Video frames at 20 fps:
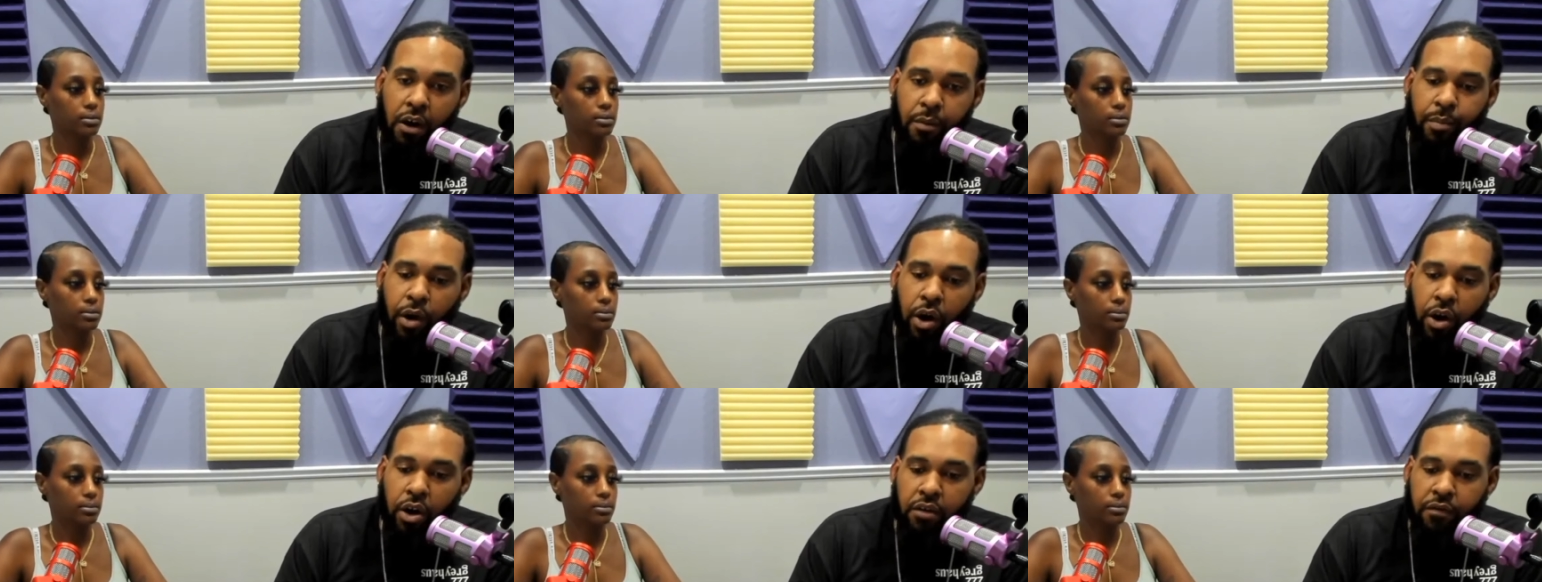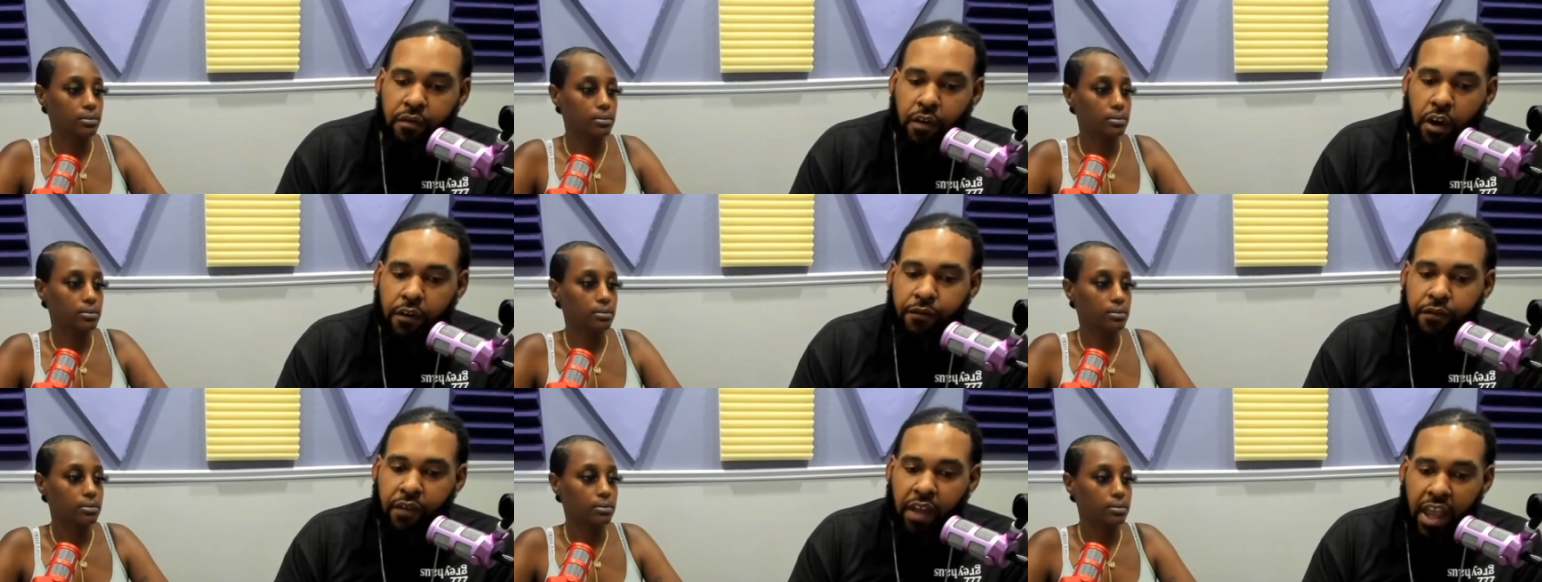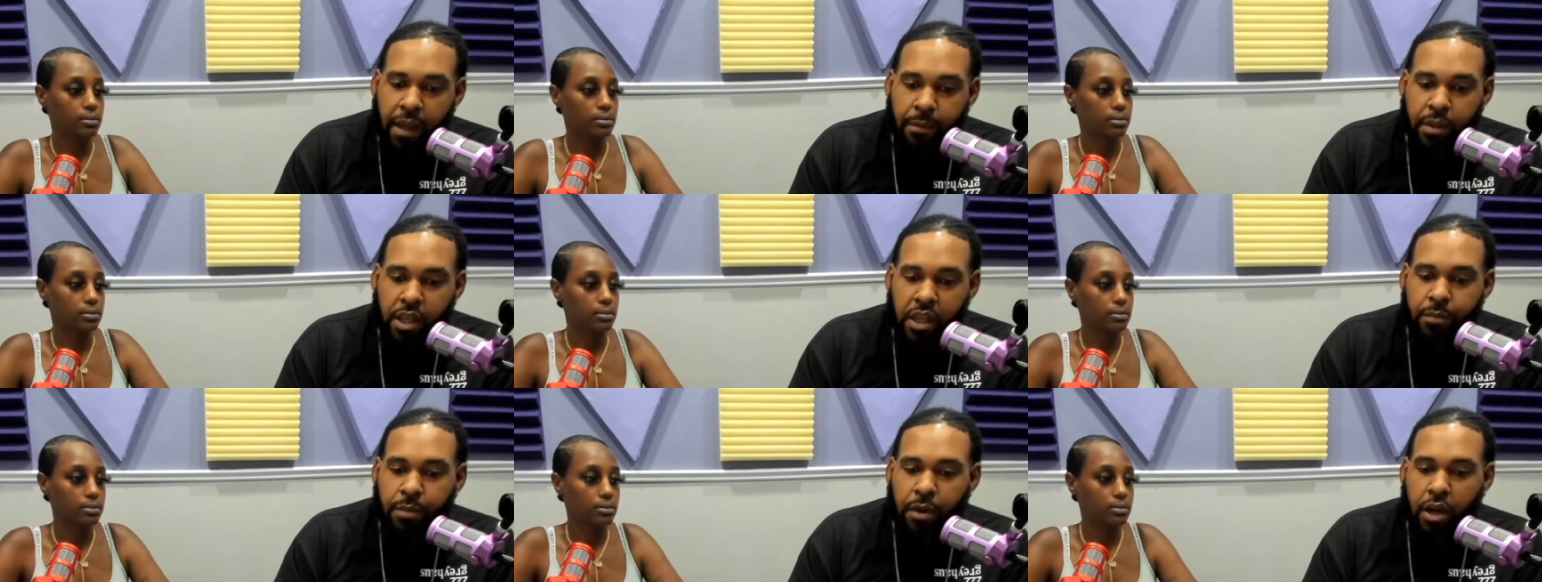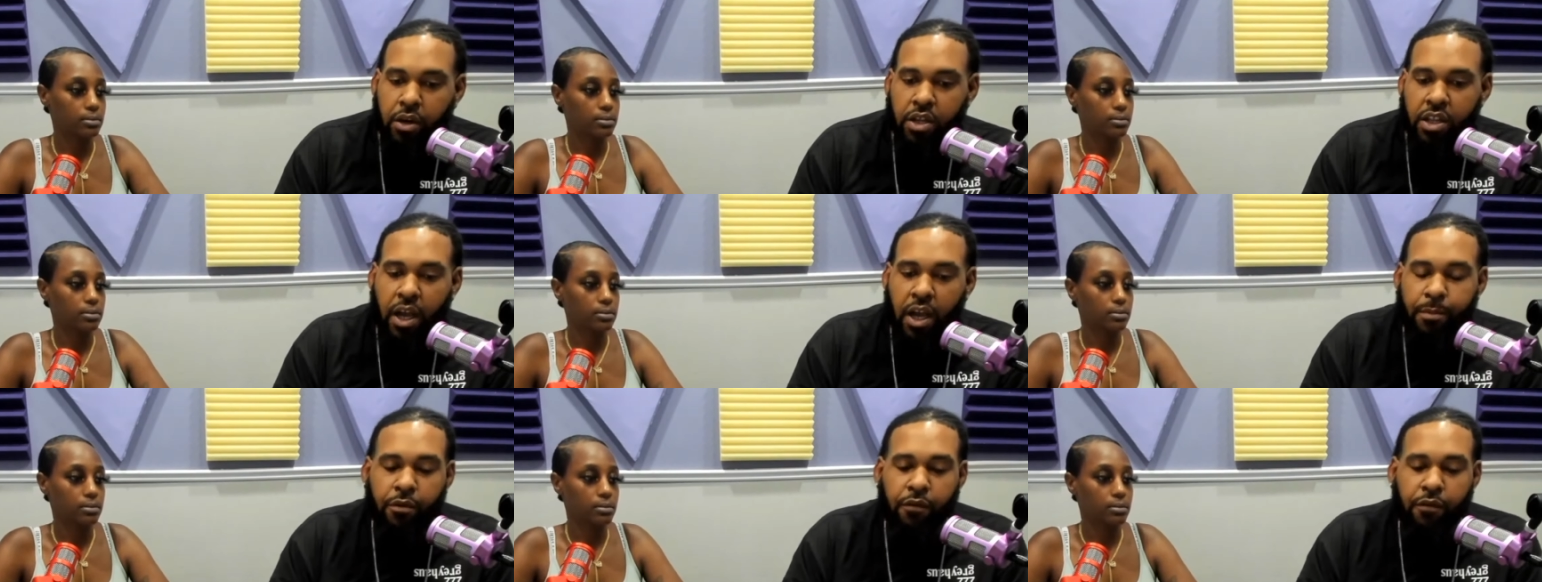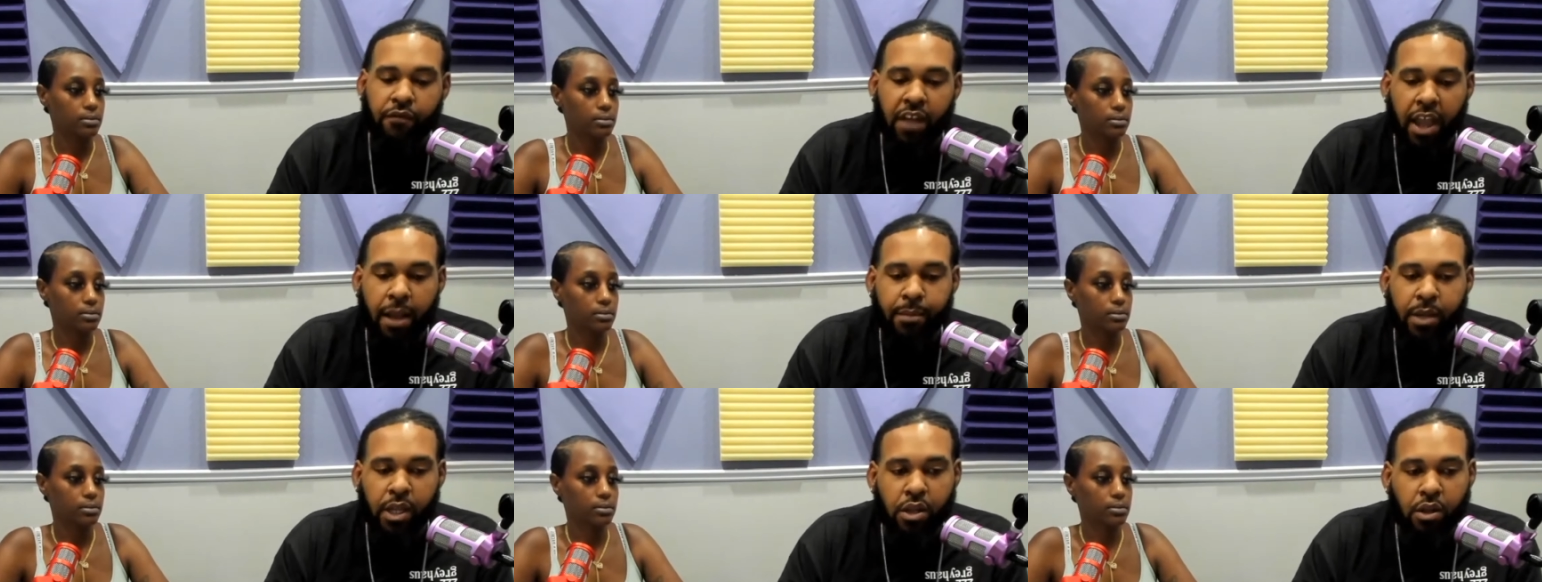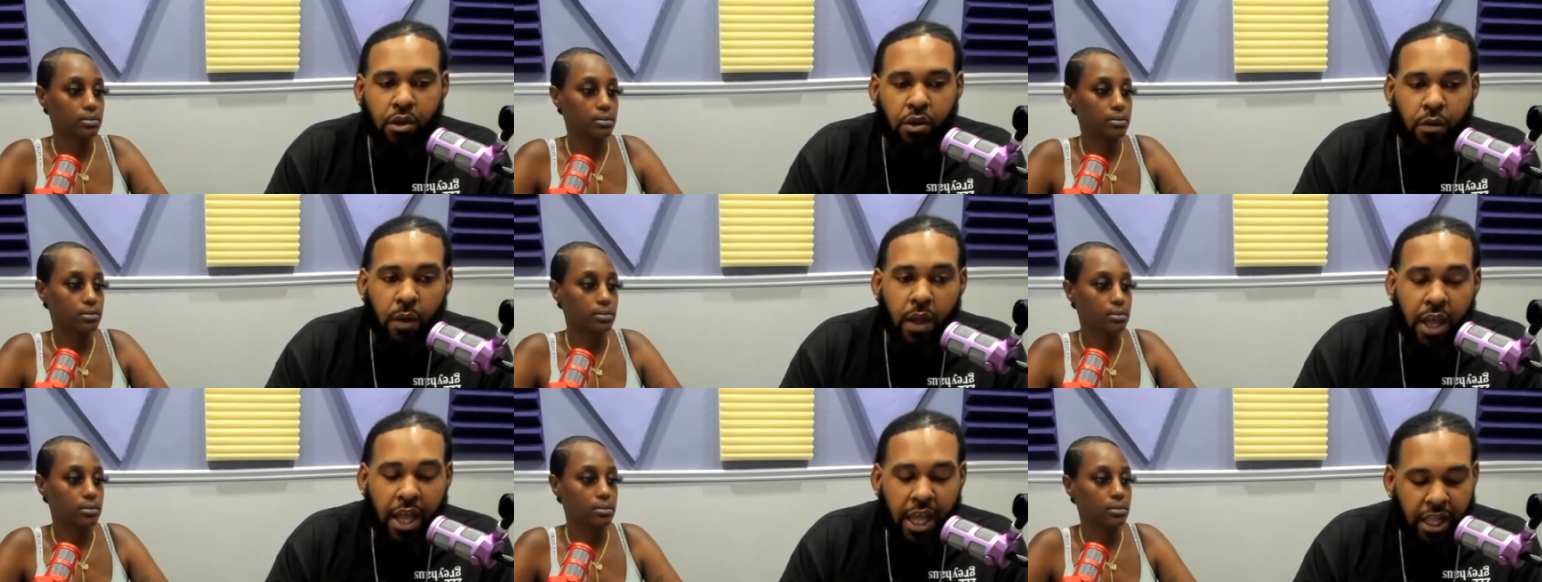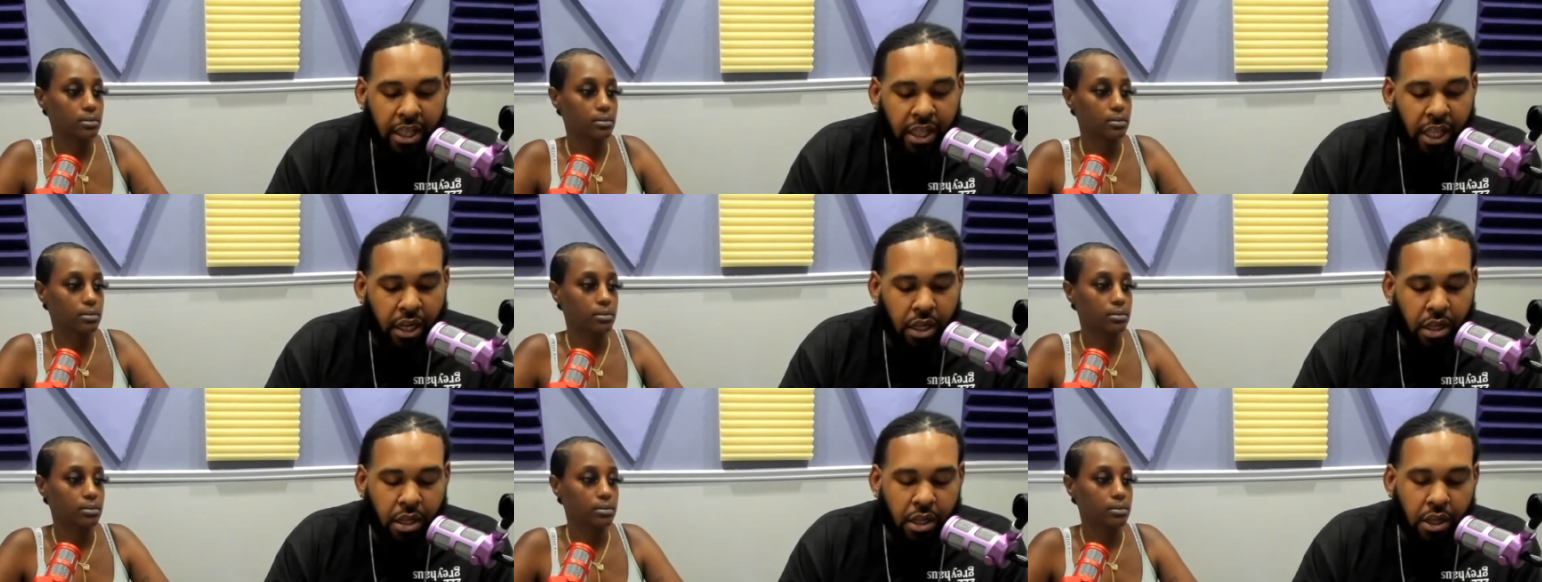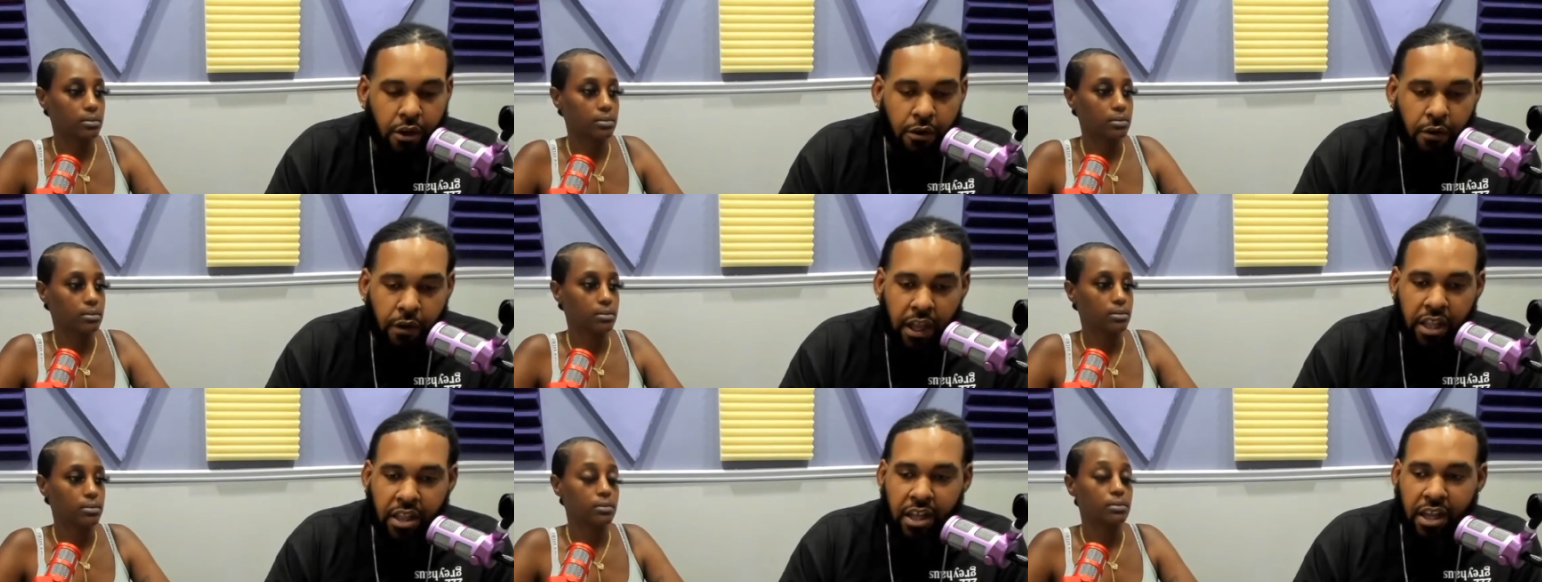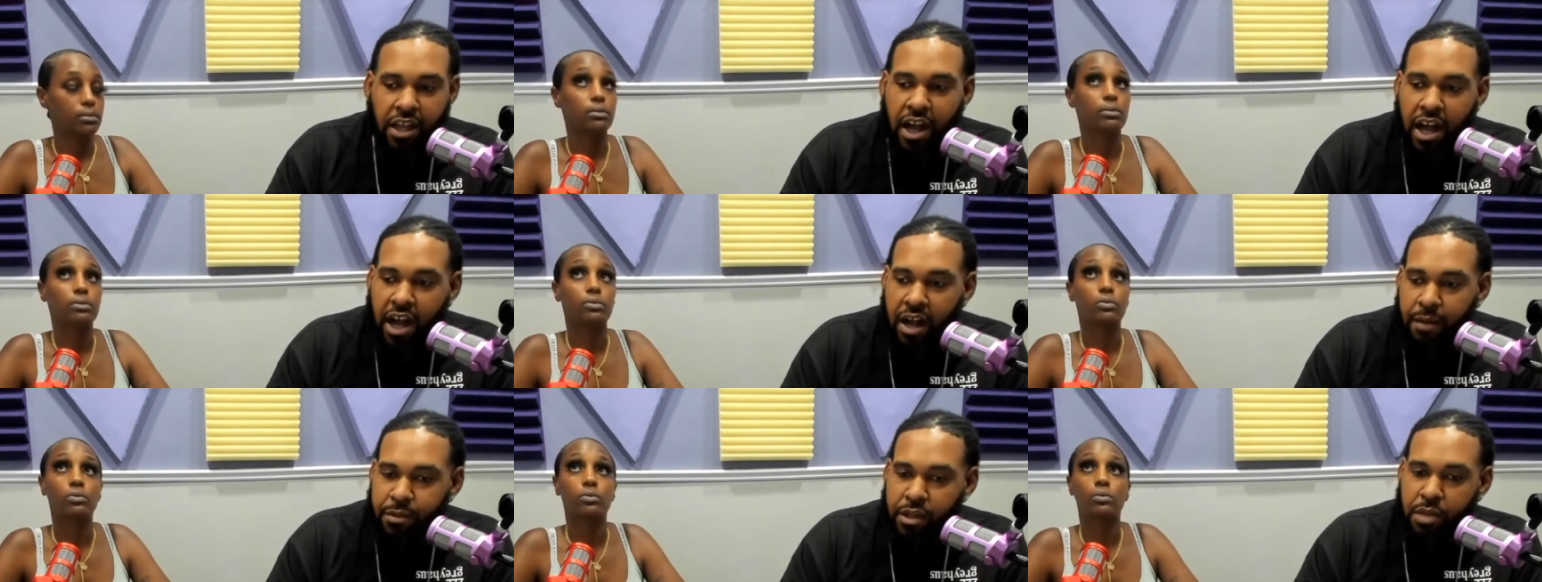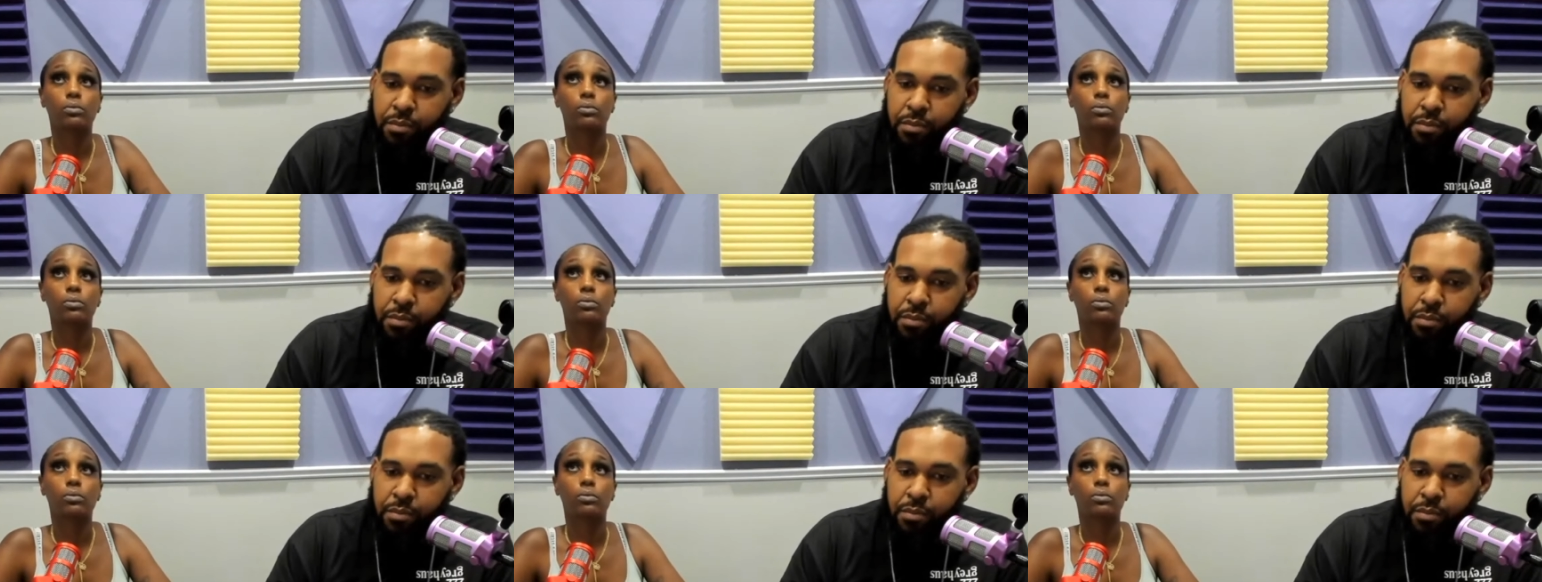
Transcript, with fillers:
Speaker 1: a part of our family, a part of Top Hill family. So let us know in the comments